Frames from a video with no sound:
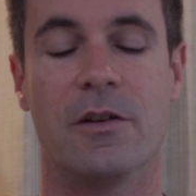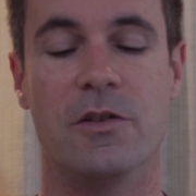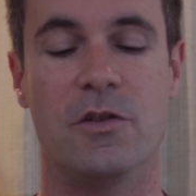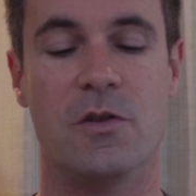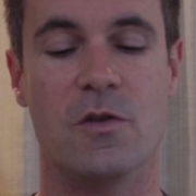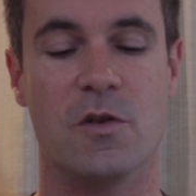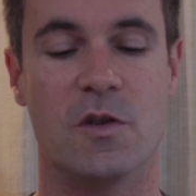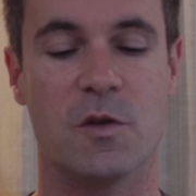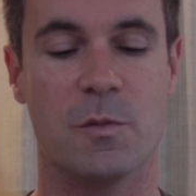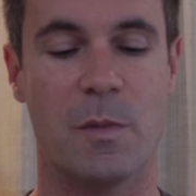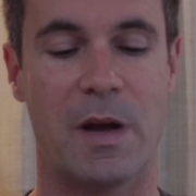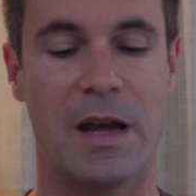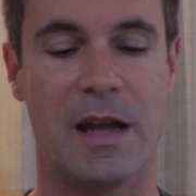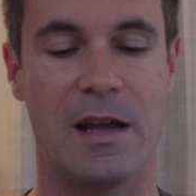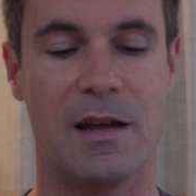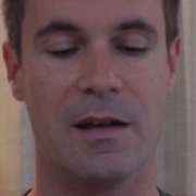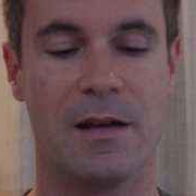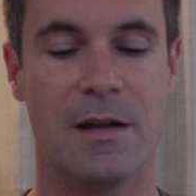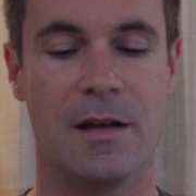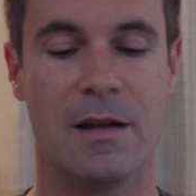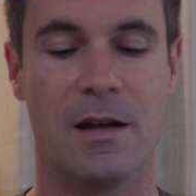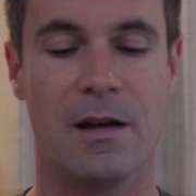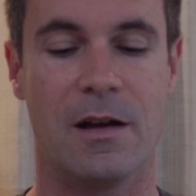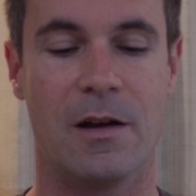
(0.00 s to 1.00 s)
use my
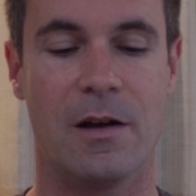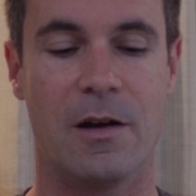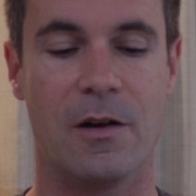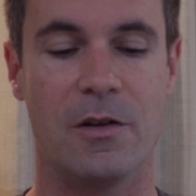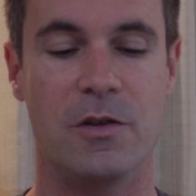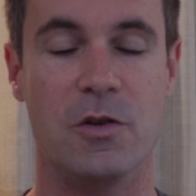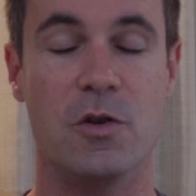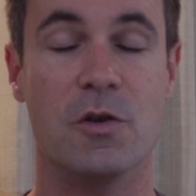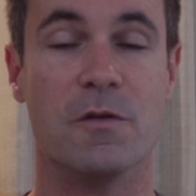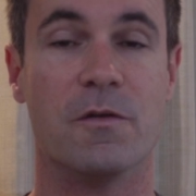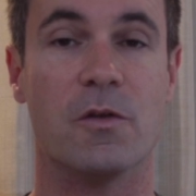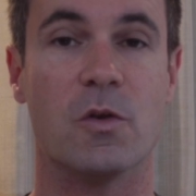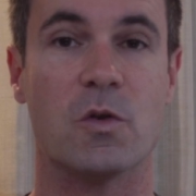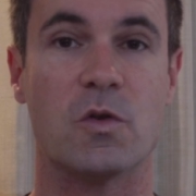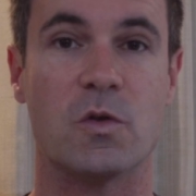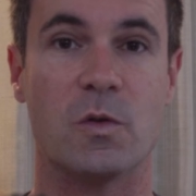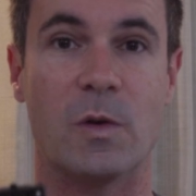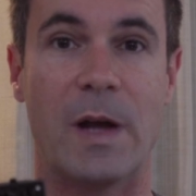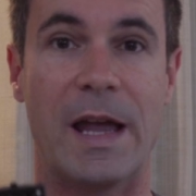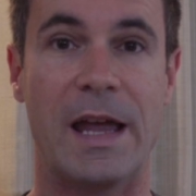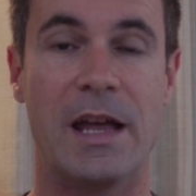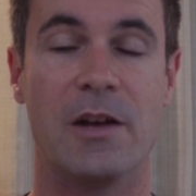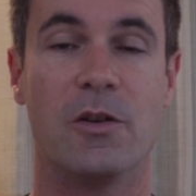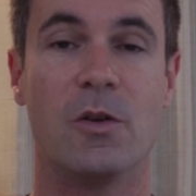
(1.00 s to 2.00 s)
uh,
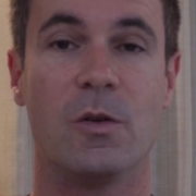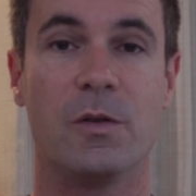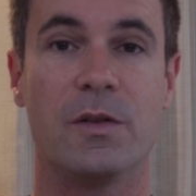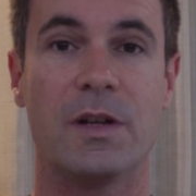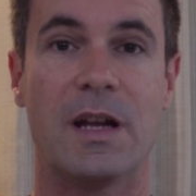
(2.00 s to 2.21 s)
universal handle